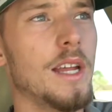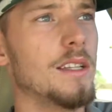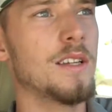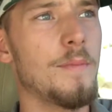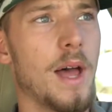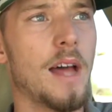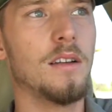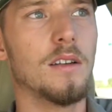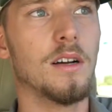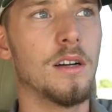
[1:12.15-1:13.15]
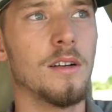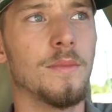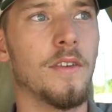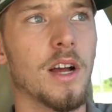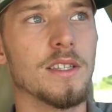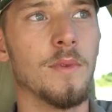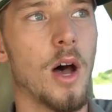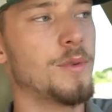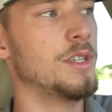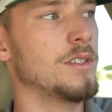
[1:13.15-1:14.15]
It's not bad. I've got some
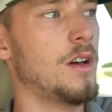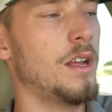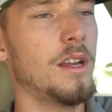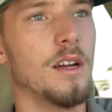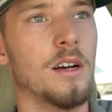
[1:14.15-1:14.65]
options on it.